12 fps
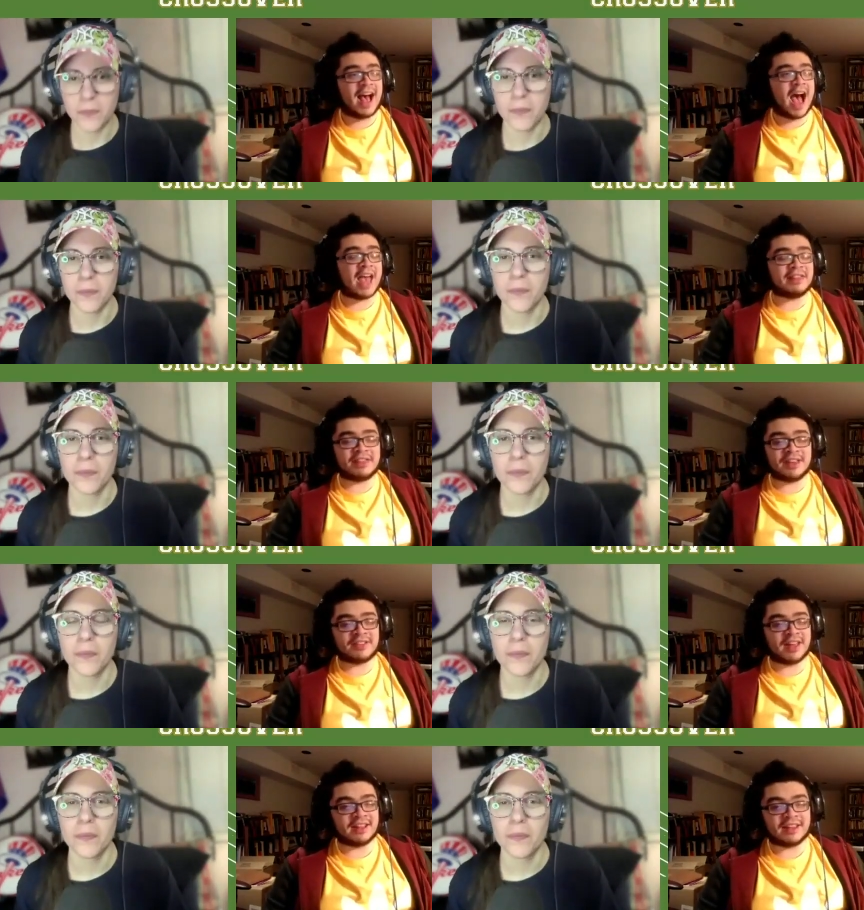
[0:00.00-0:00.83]
Speaker 1: I
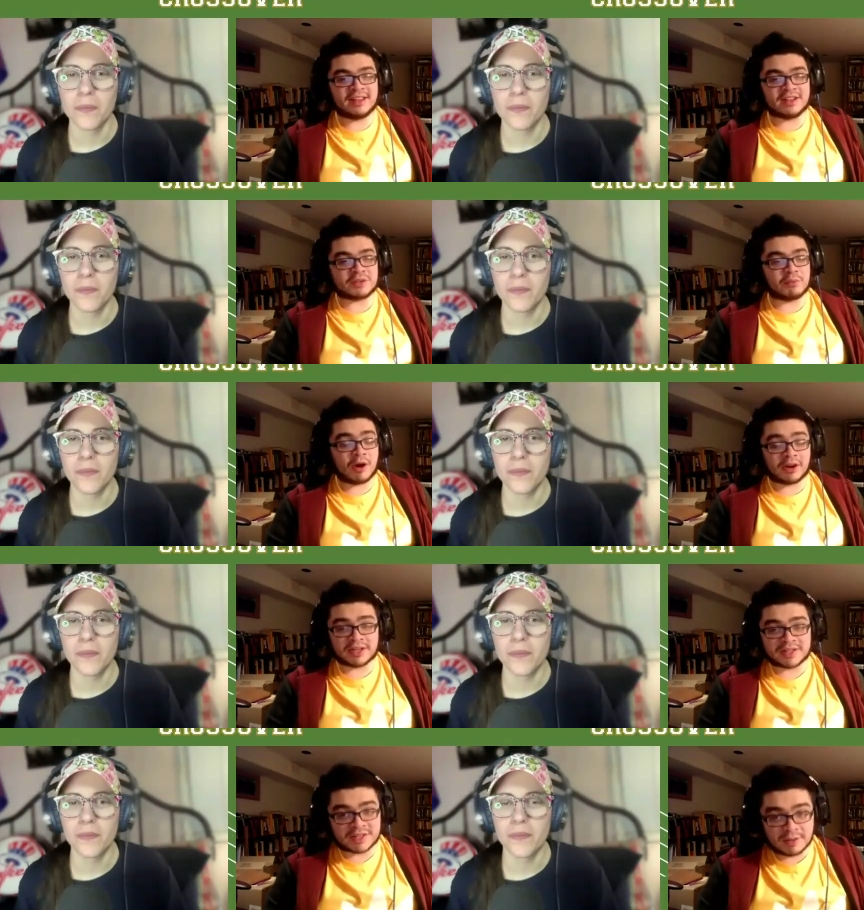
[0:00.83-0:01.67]
think that he is
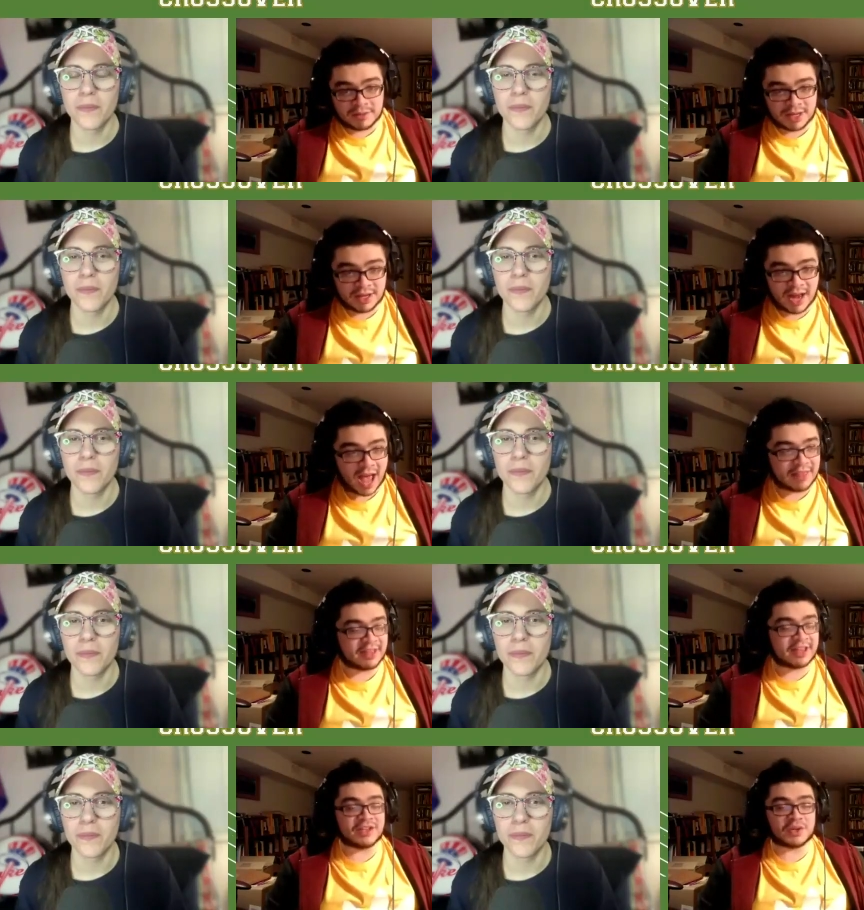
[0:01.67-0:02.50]
Marcus Semien.
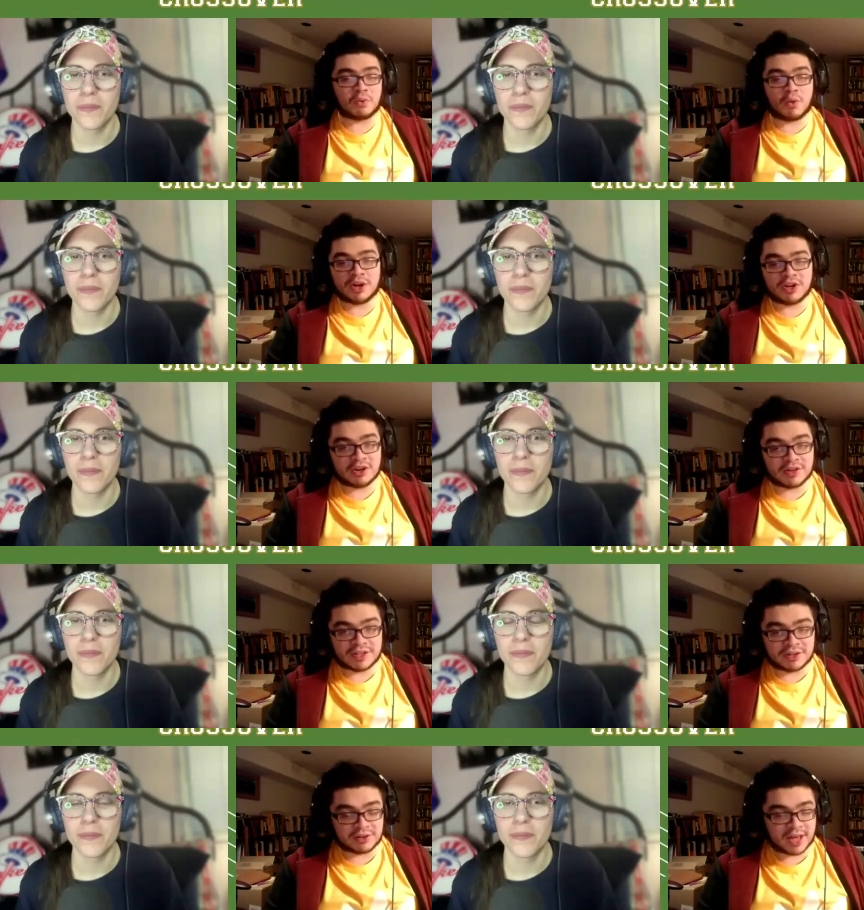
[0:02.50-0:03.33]
I think he's a one
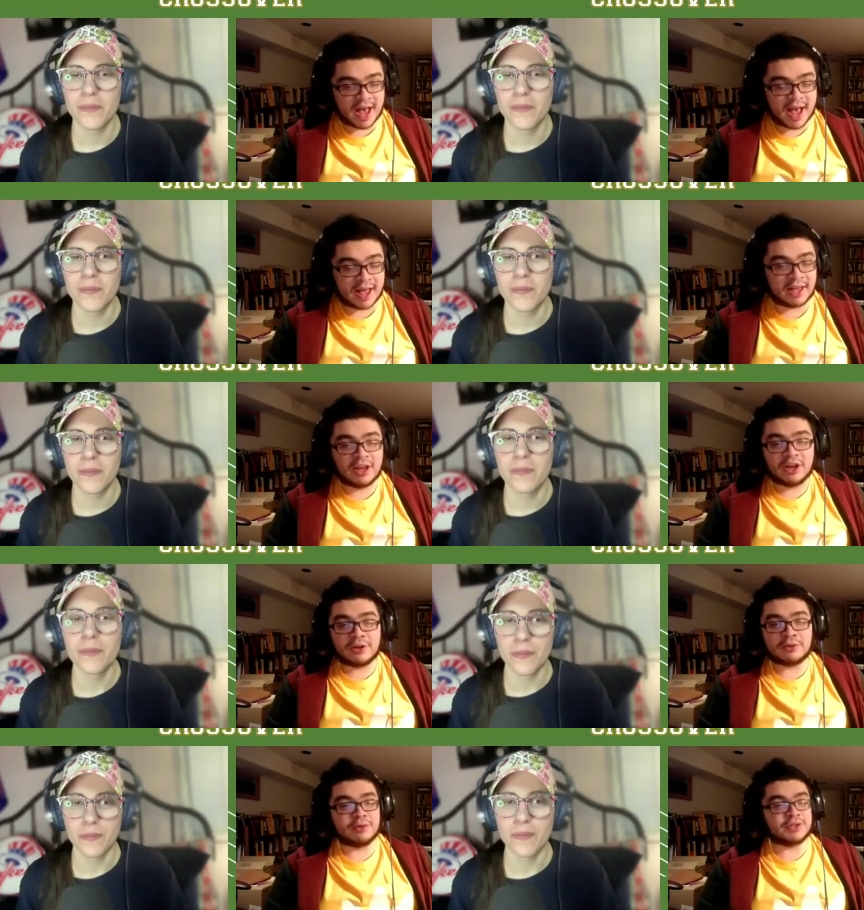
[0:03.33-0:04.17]
year deal guy
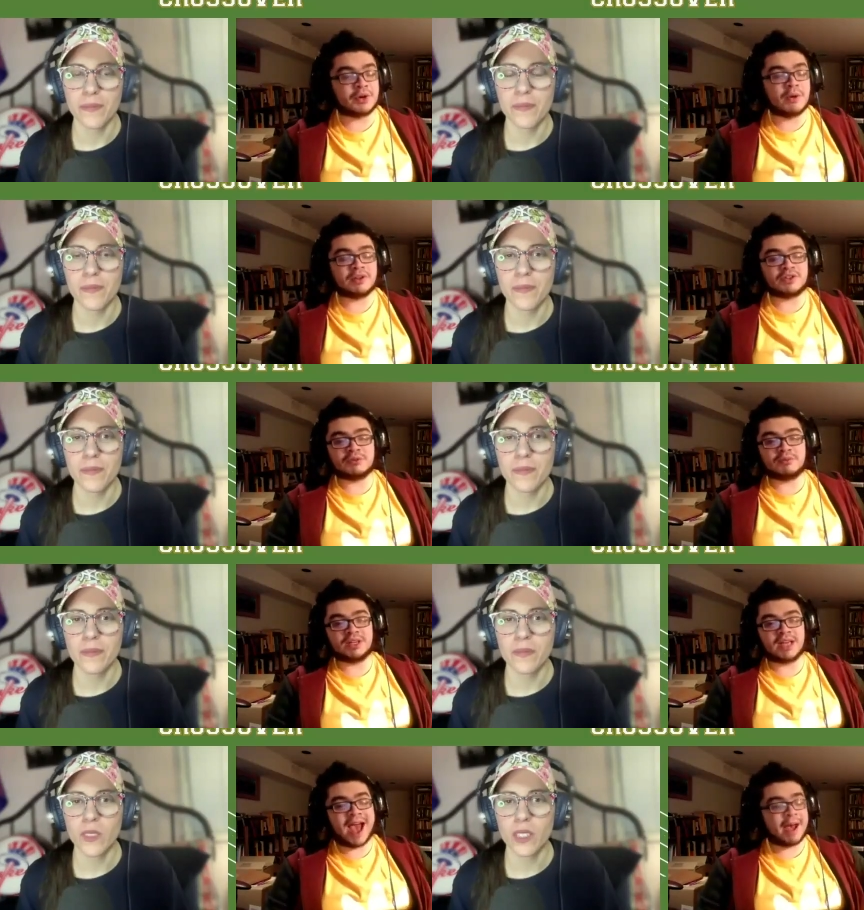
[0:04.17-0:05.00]
who is going to
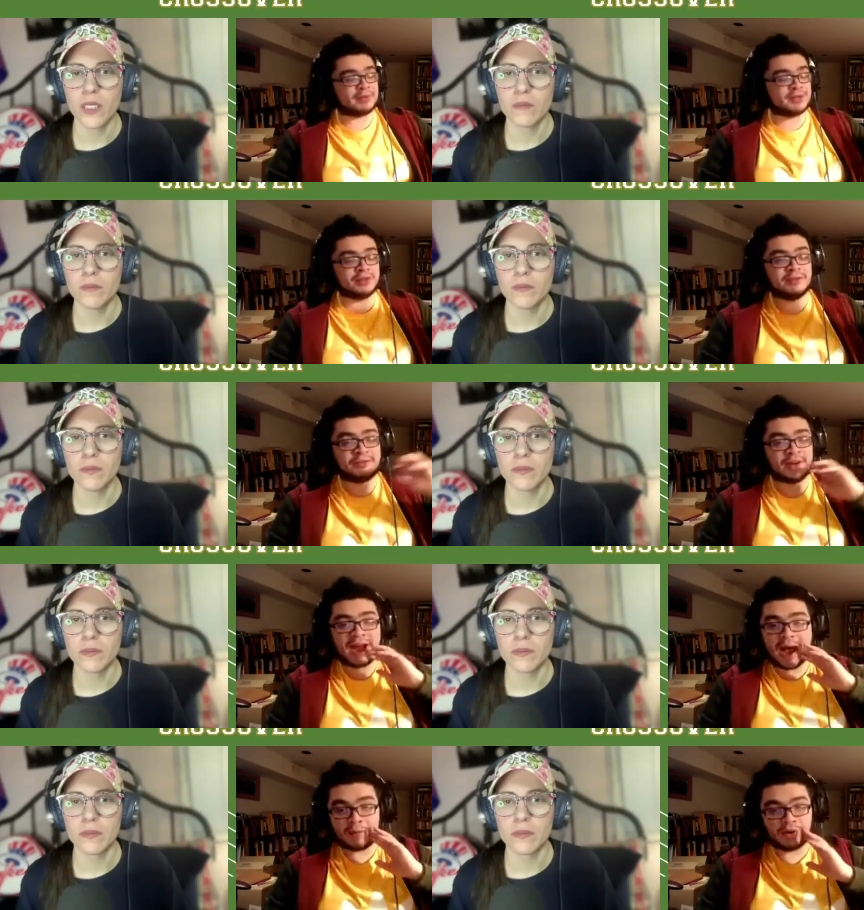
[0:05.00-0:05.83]
be absolutely
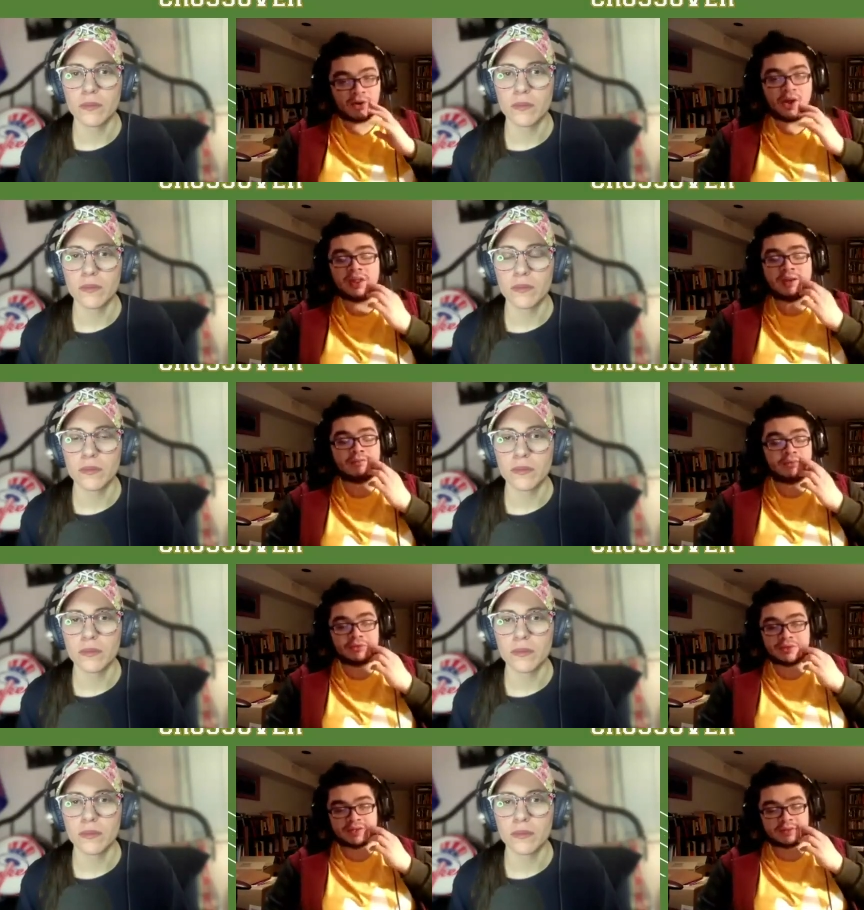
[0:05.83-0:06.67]
phenomenal and then
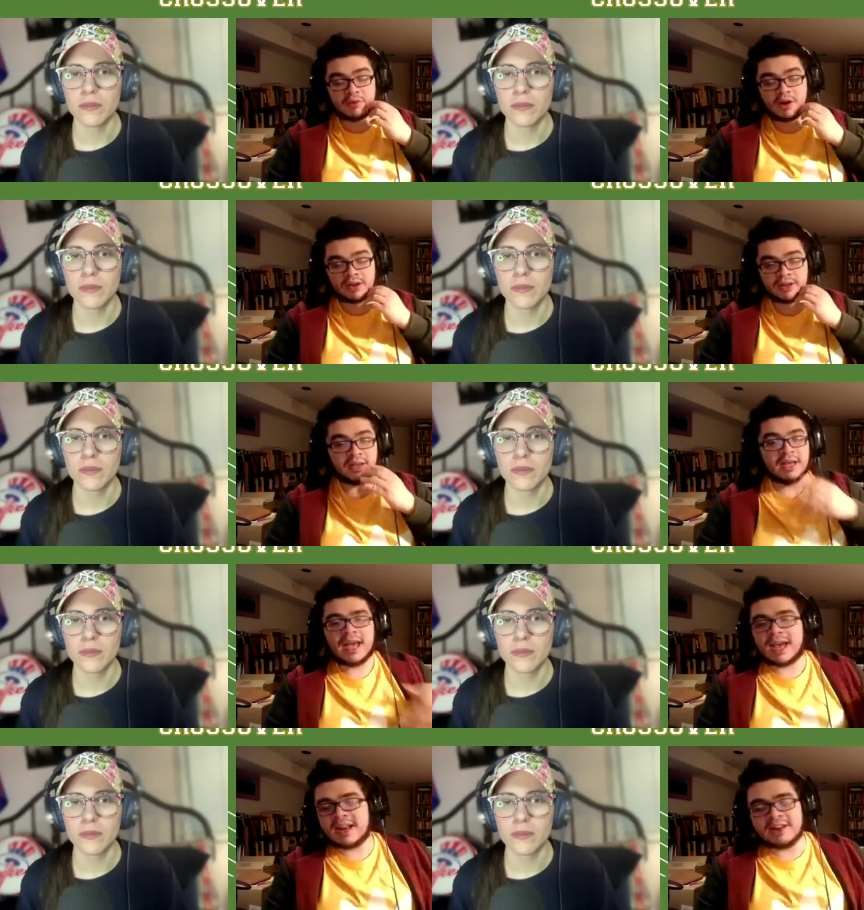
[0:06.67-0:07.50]
boost his market.
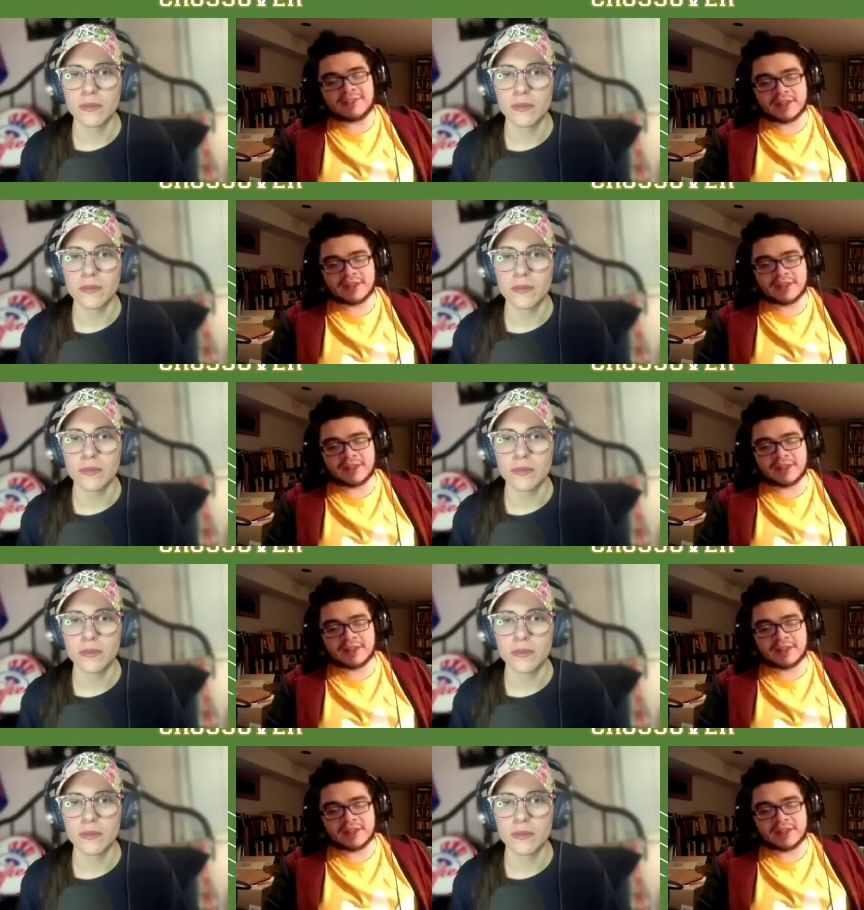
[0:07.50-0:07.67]
And then